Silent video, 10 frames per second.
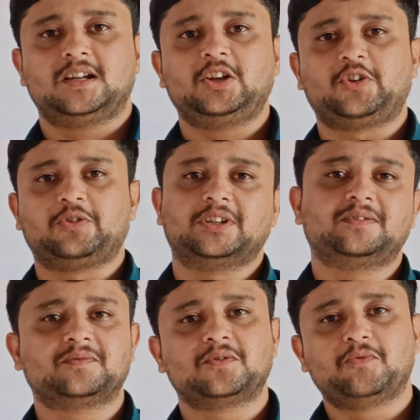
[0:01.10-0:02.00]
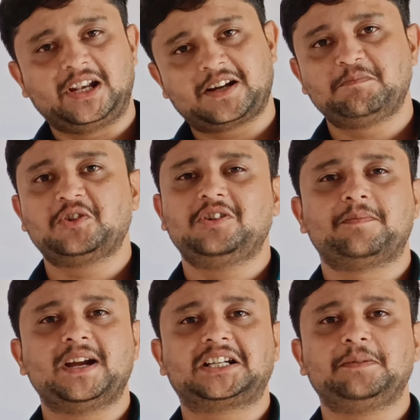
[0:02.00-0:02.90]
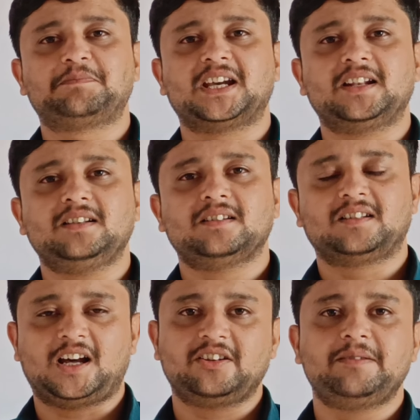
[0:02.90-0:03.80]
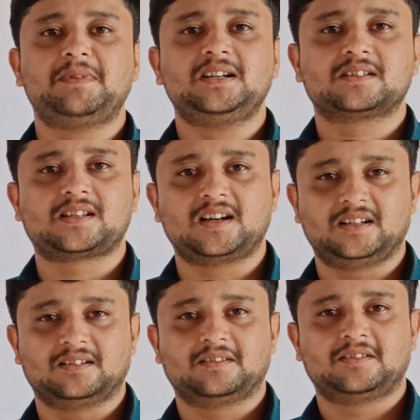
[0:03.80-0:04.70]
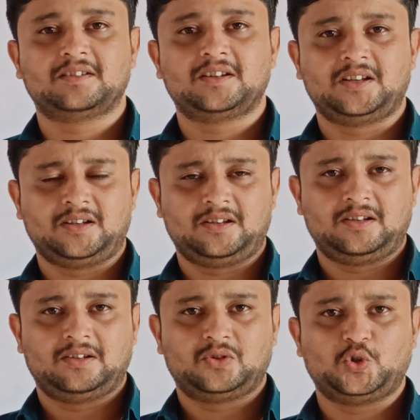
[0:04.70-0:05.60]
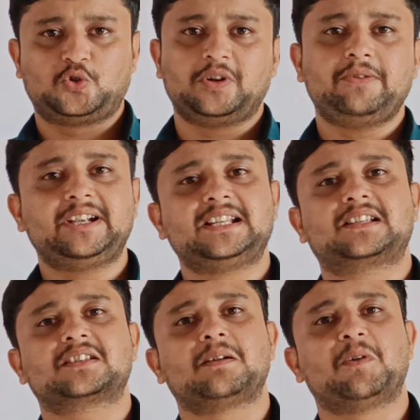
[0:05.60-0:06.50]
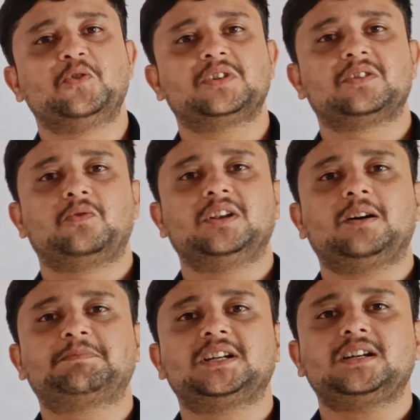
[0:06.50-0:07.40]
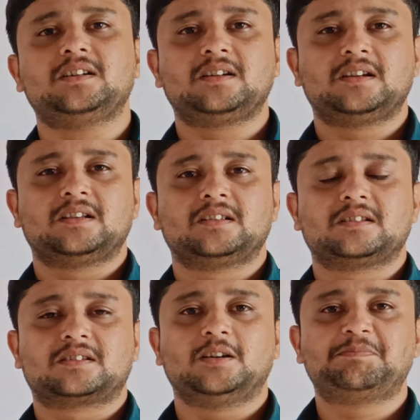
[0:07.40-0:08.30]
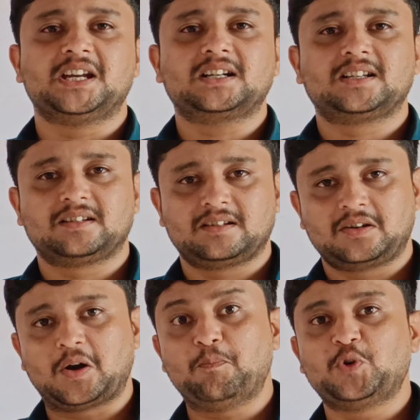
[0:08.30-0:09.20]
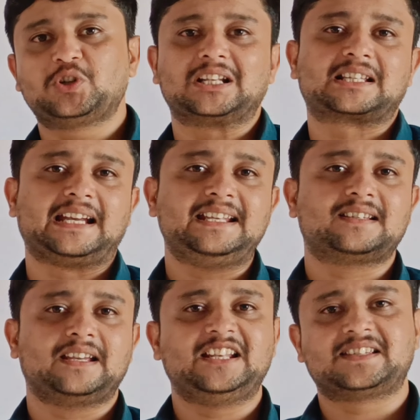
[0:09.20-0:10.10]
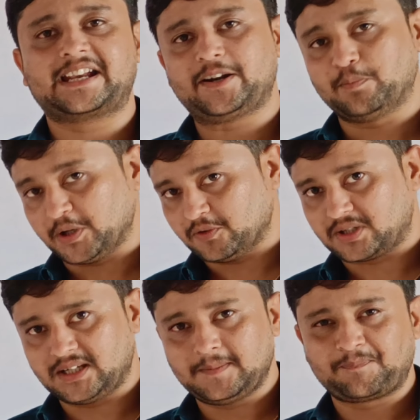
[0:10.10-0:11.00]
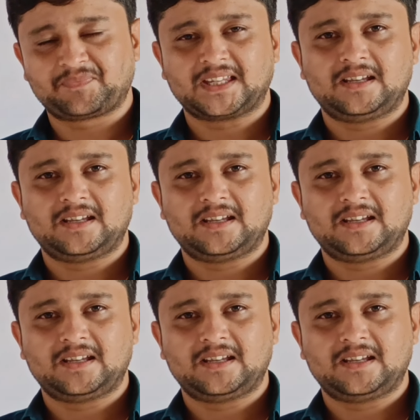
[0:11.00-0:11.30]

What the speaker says: Hello everyone, welcome to Mechtip channel. Nanu Nimma Sagar. So today we discuss about one of the subject computer science in second PUC.